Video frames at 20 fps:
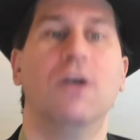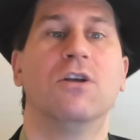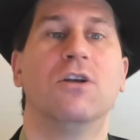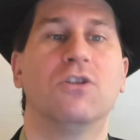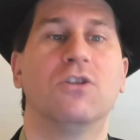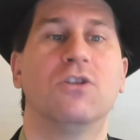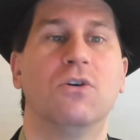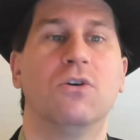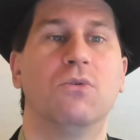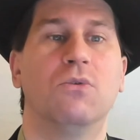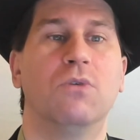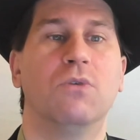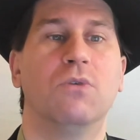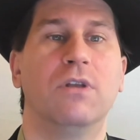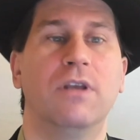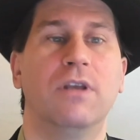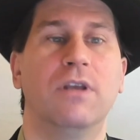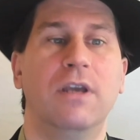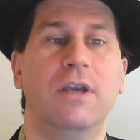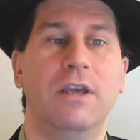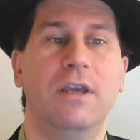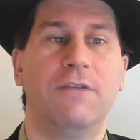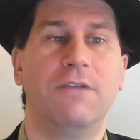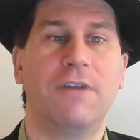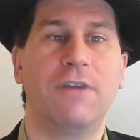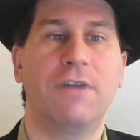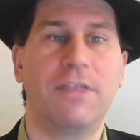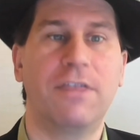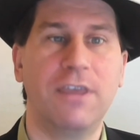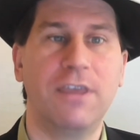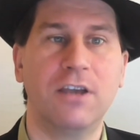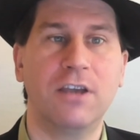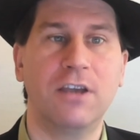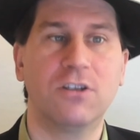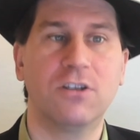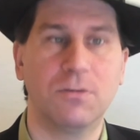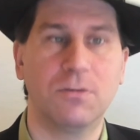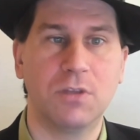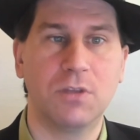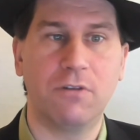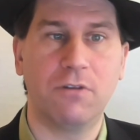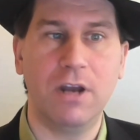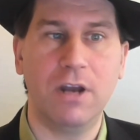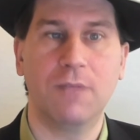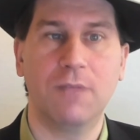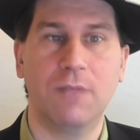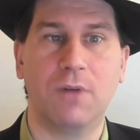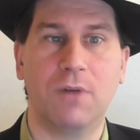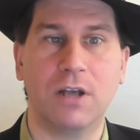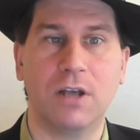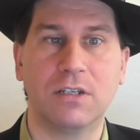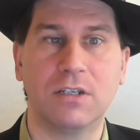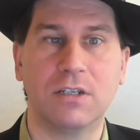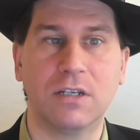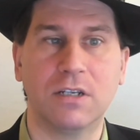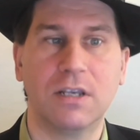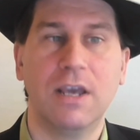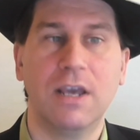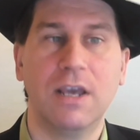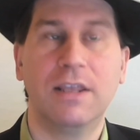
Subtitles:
So if I think in terms of the writing process,